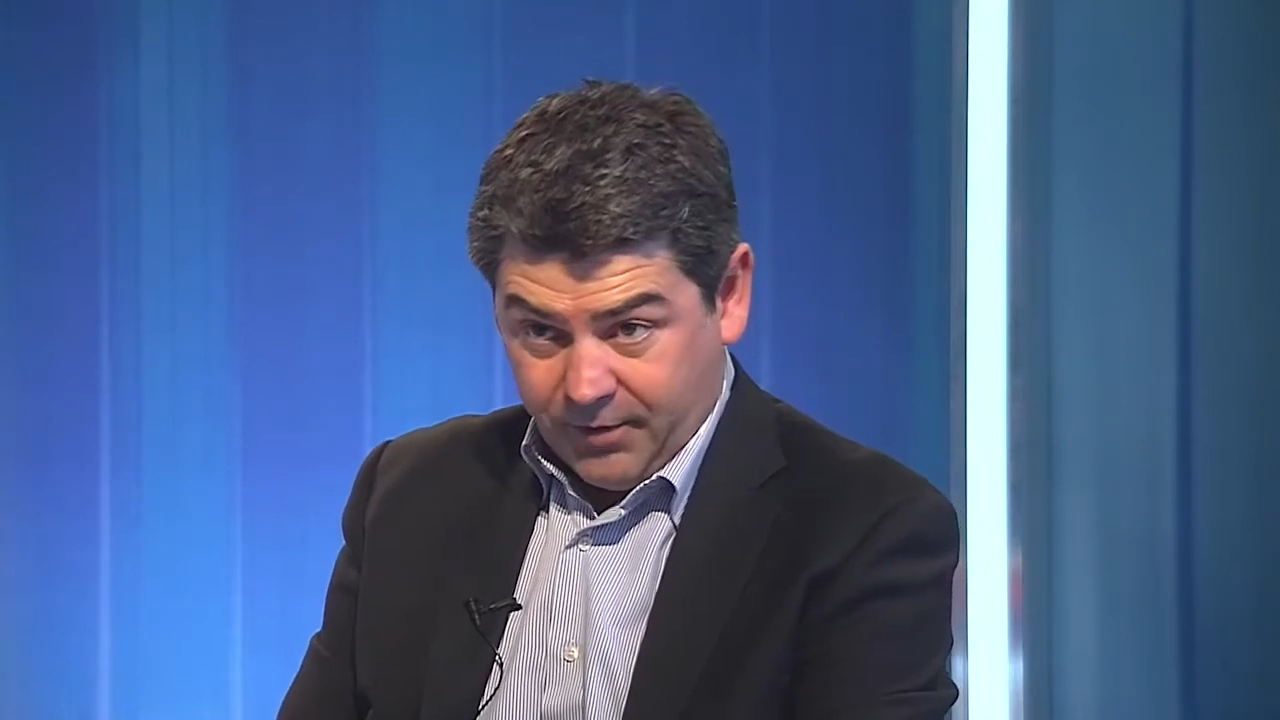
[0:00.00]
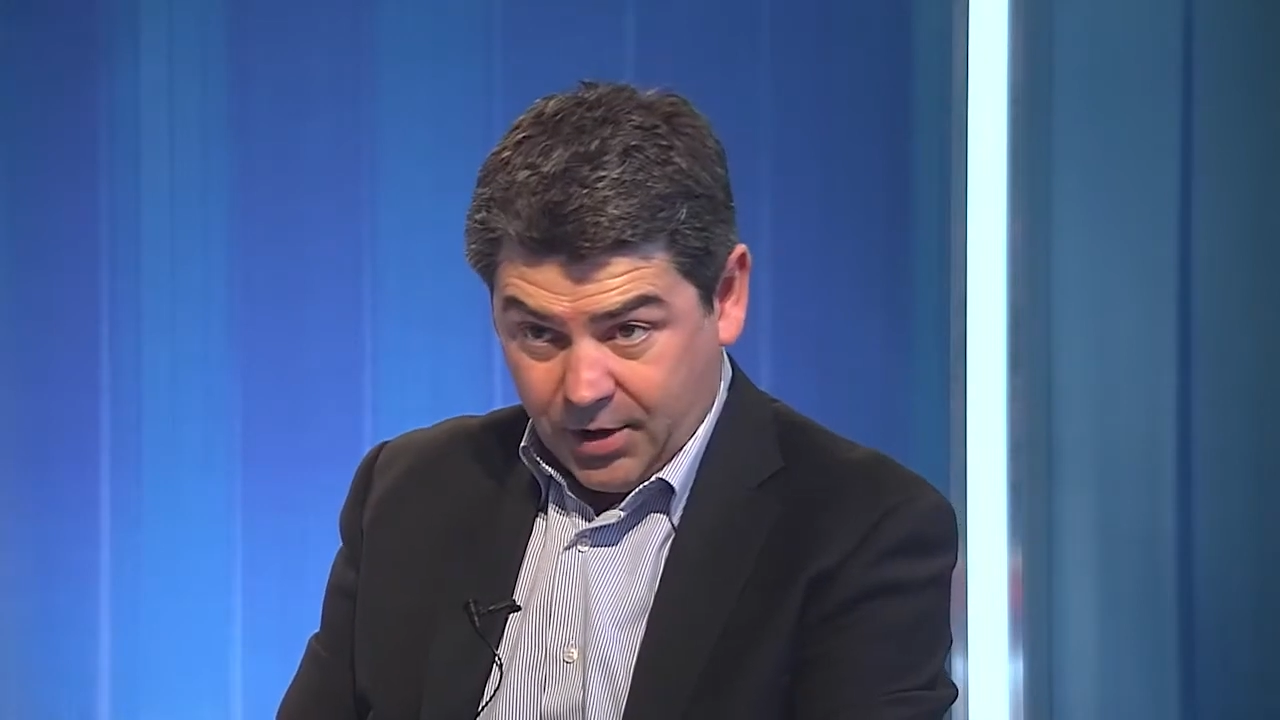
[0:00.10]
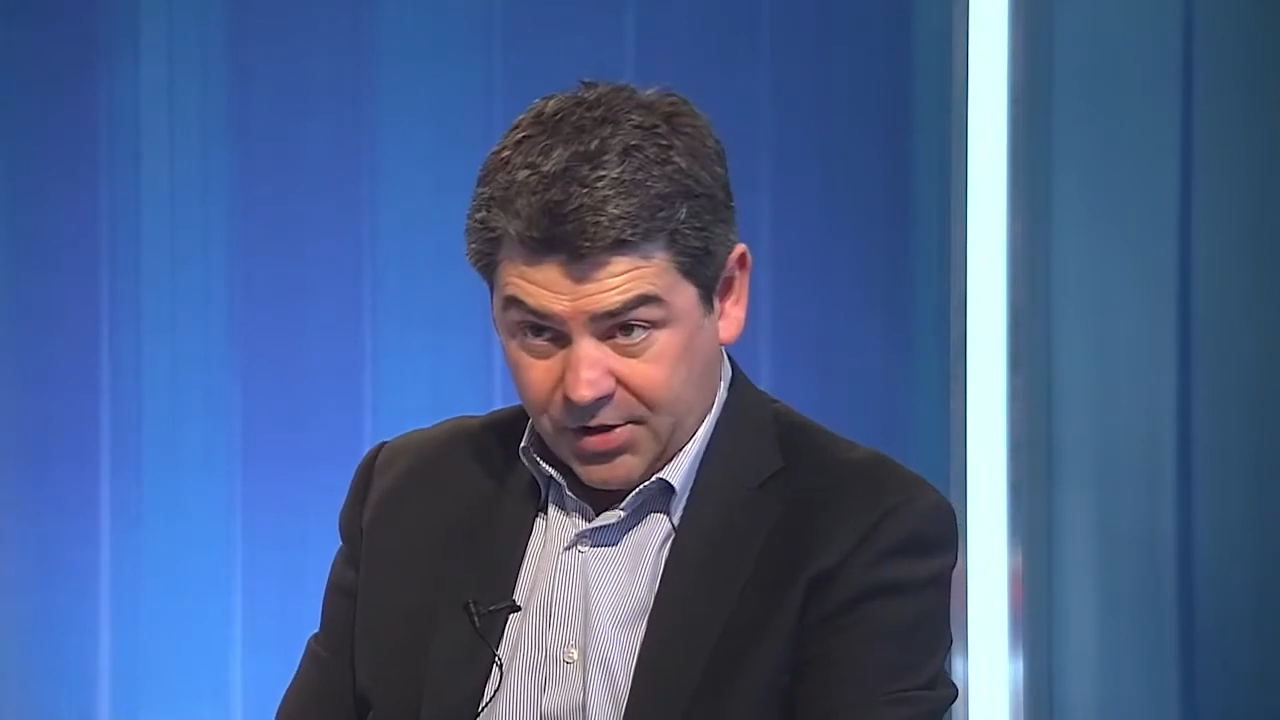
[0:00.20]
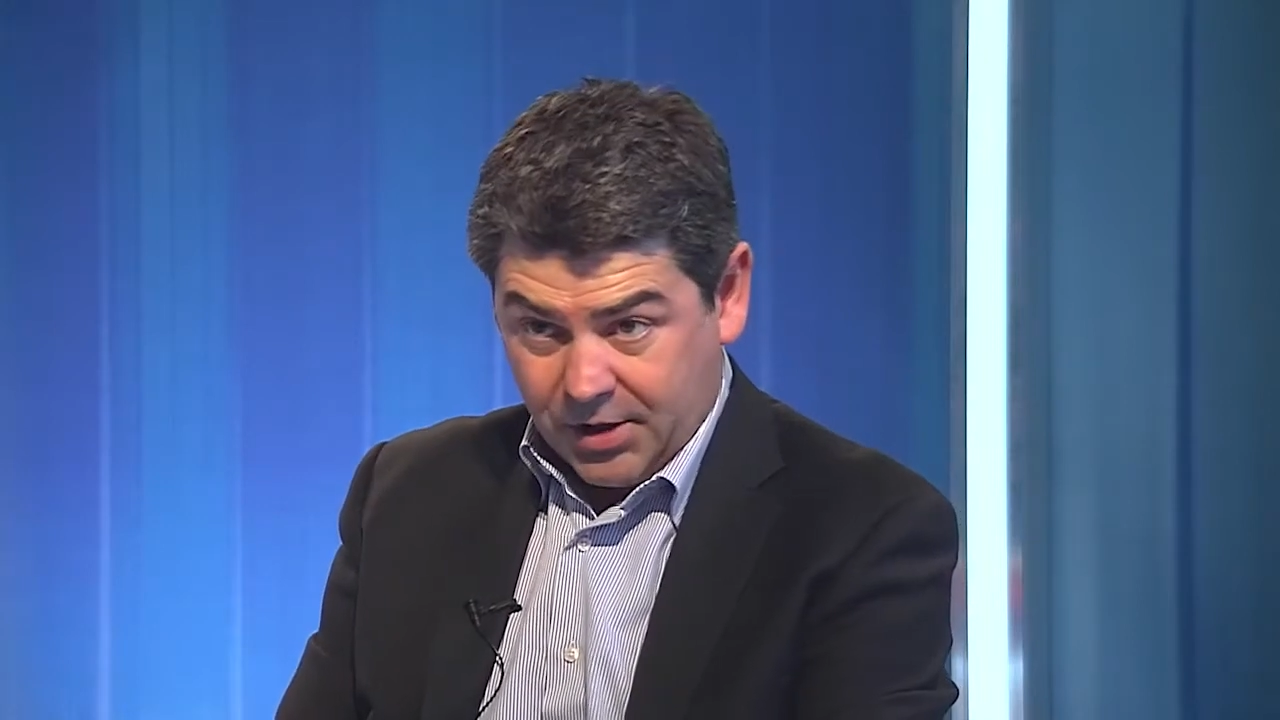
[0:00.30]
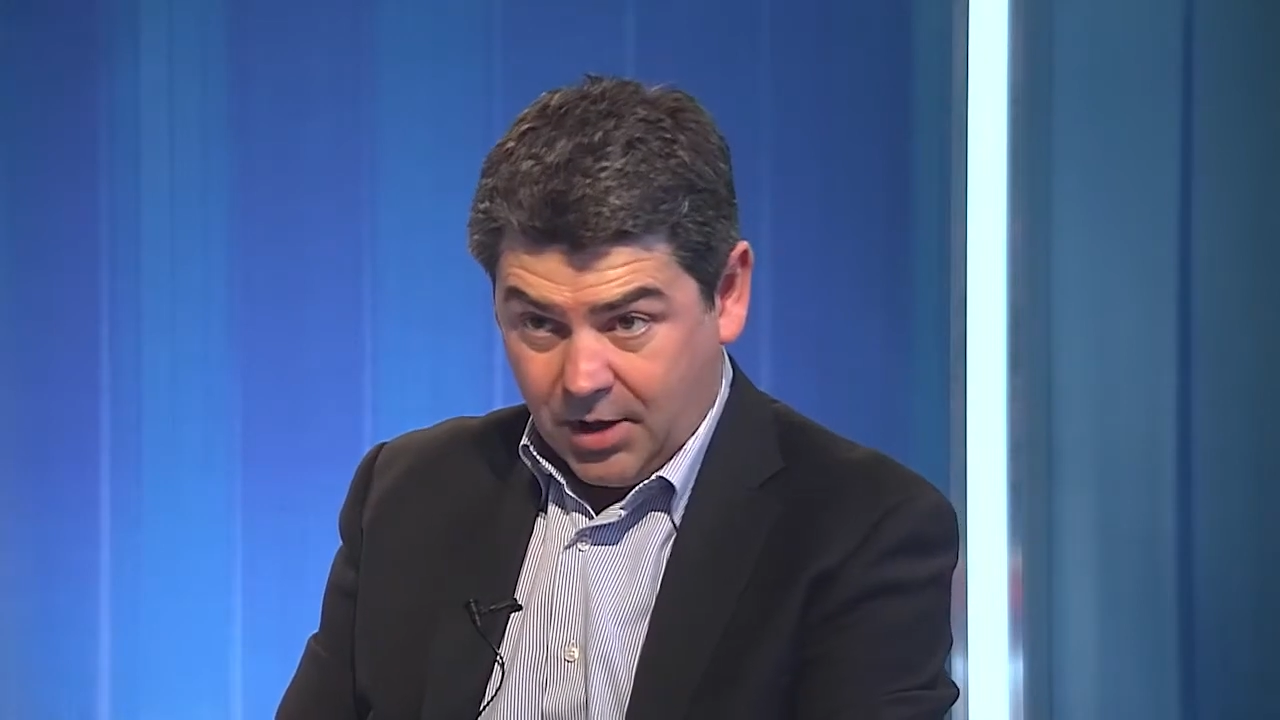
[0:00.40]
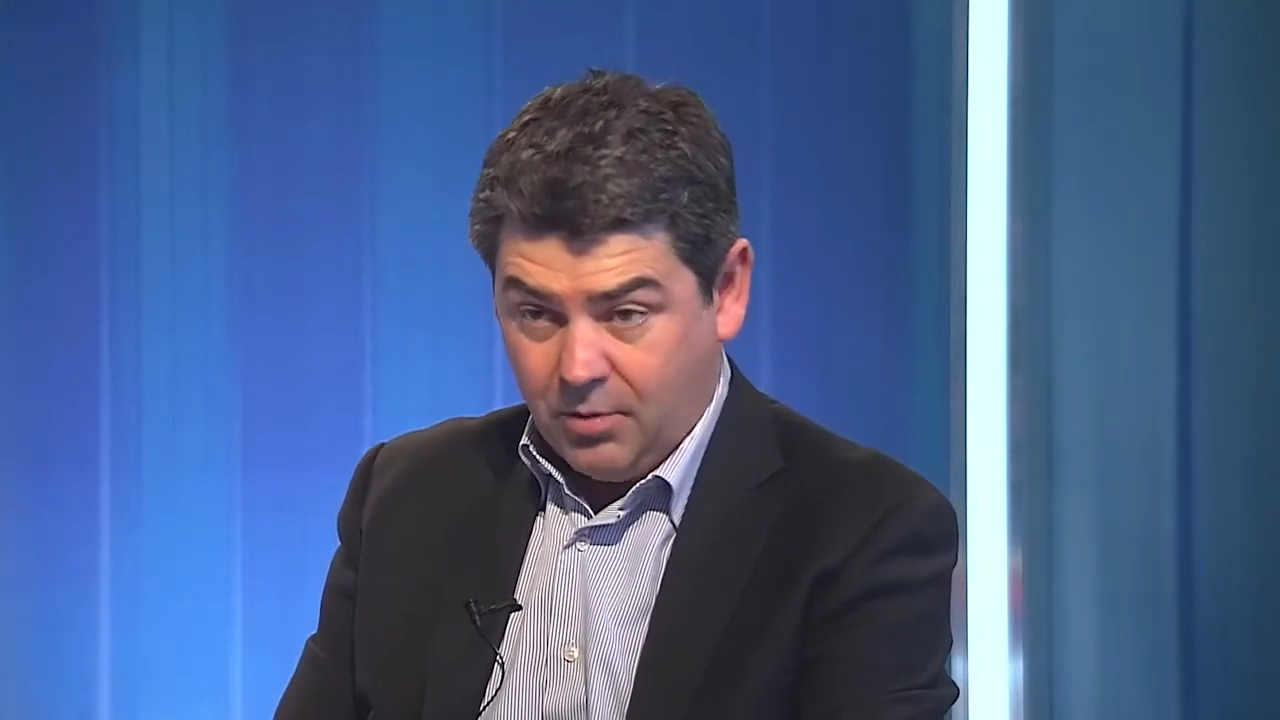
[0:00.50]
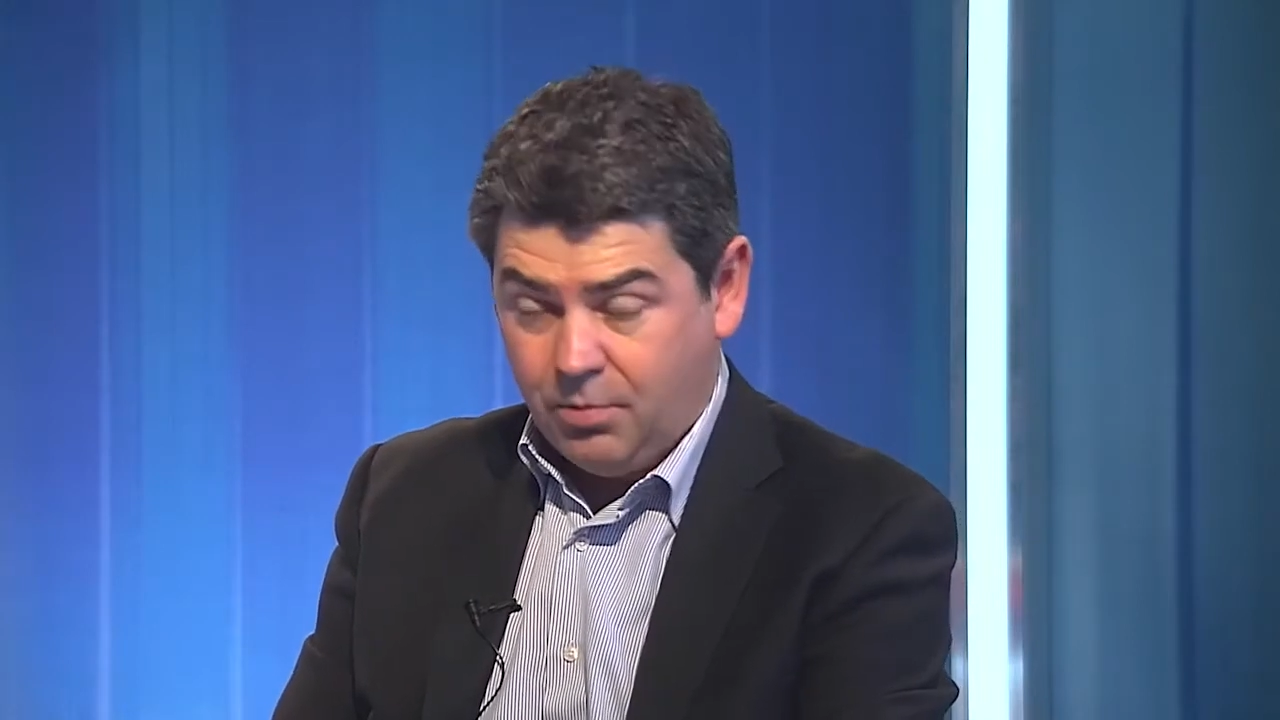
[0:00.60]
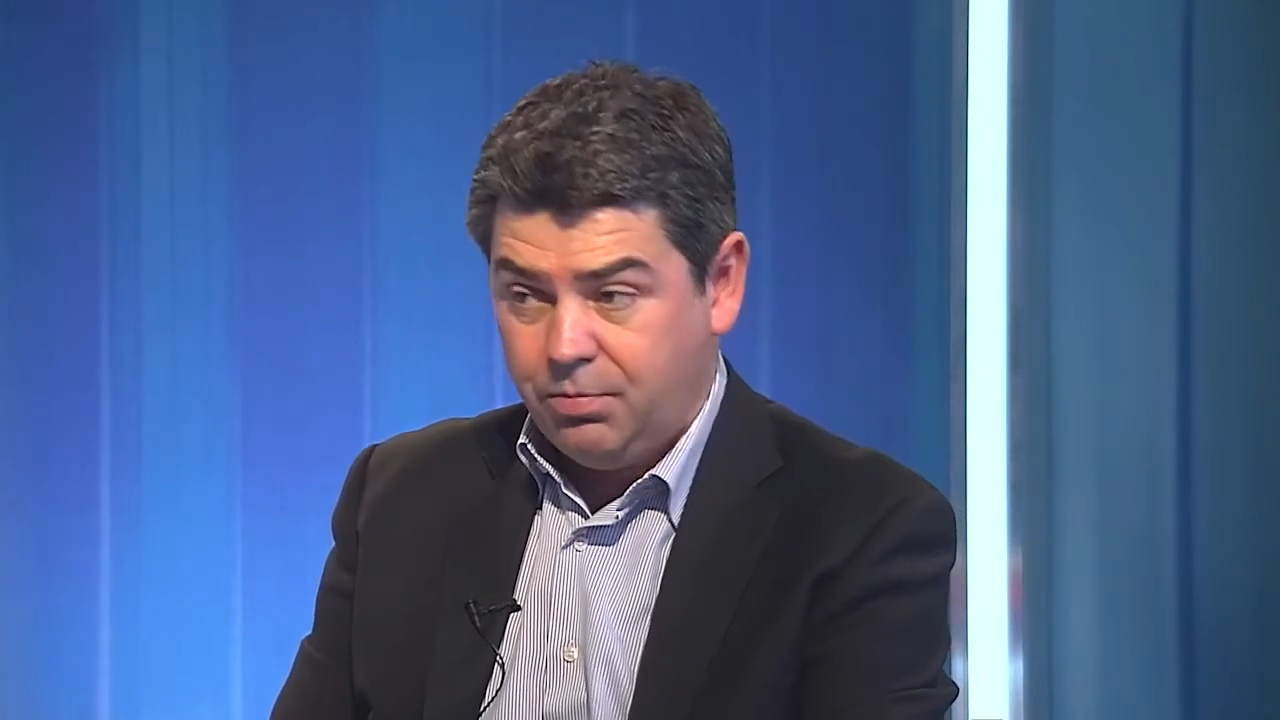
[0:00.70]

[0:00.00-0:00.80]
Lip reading: years ago,